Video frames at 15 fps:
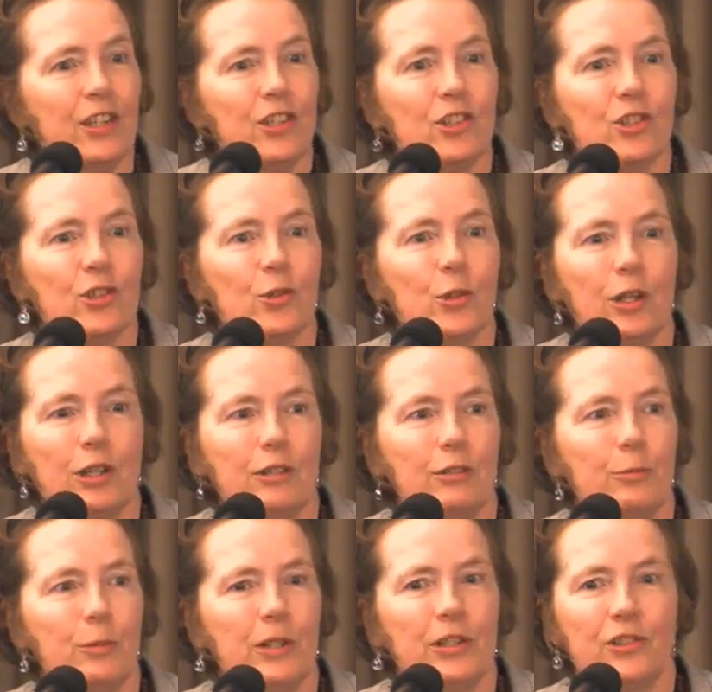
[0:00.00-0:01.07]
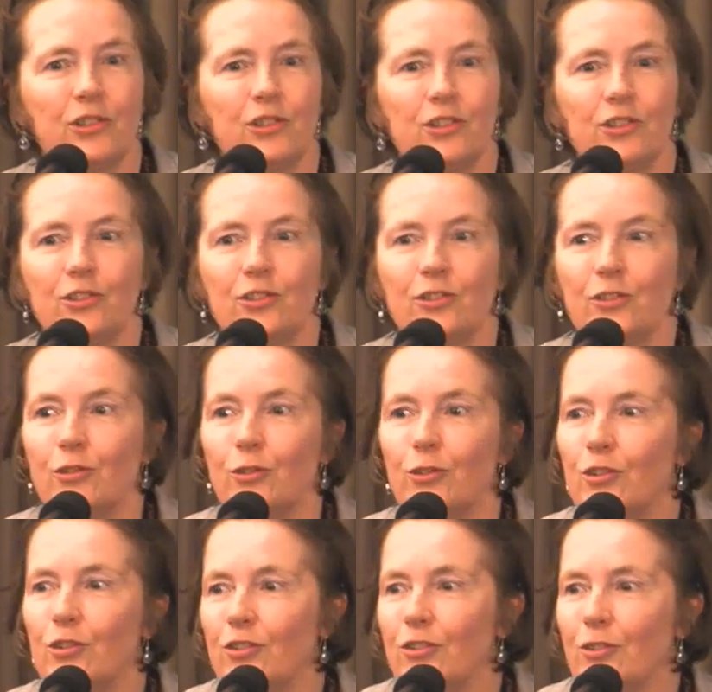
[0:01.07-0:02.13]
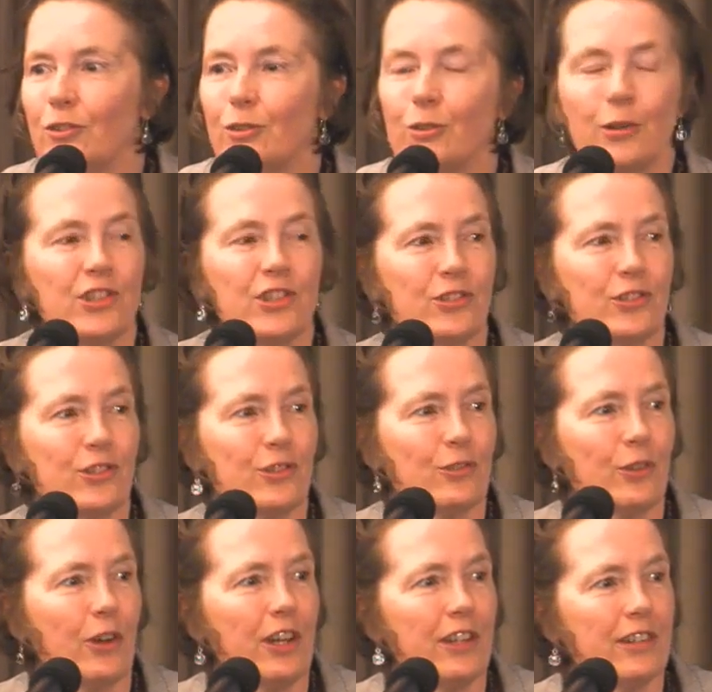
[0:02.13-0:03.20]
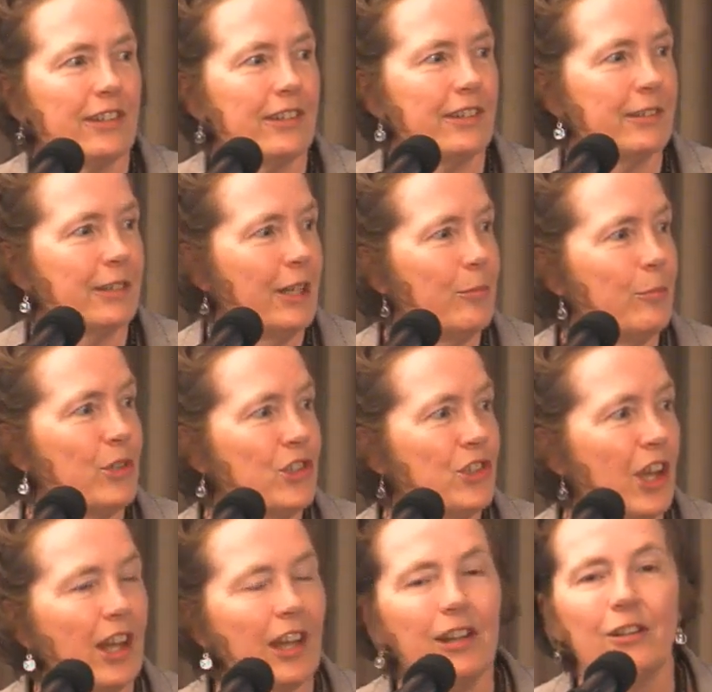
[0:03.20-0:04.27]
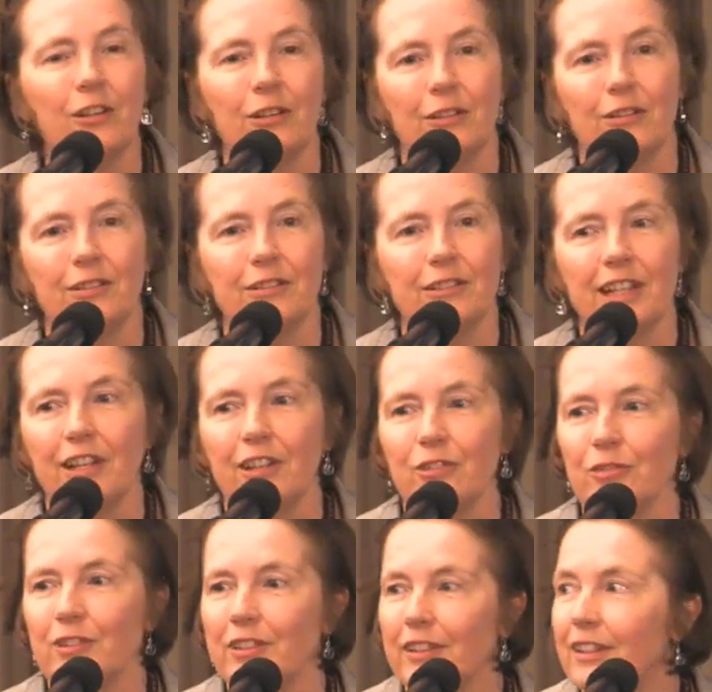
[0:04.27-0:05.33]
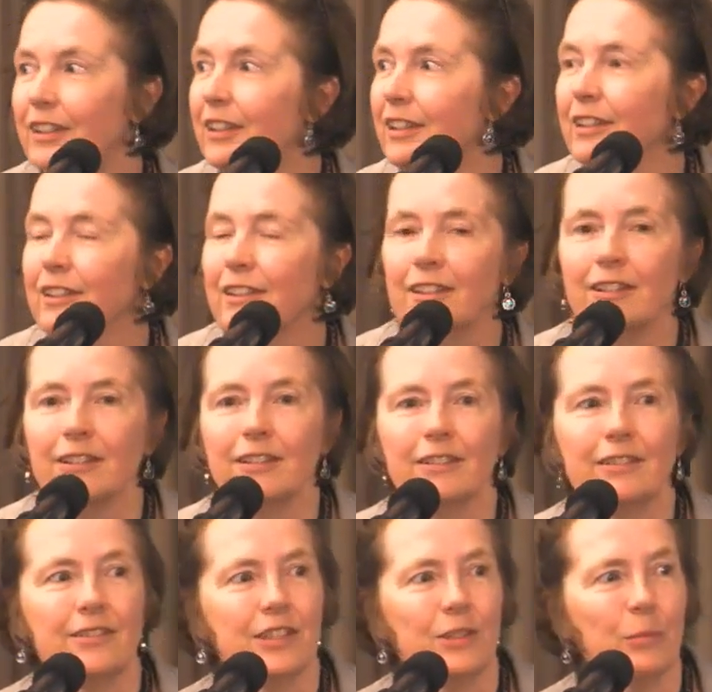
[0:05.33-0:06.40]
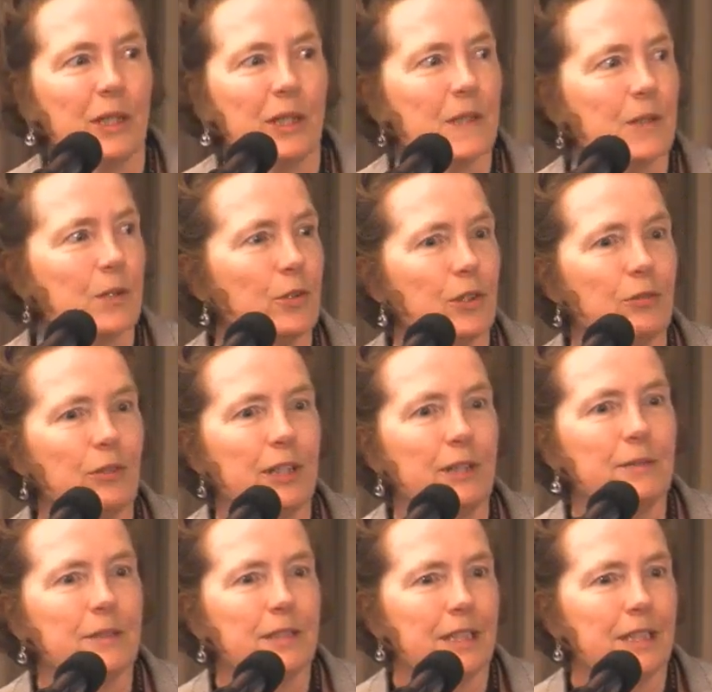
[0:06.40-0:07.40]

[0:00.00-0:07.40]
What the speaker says: So I'll open it to the floor. Questions for either Michelle or Katherine. The mic's going around.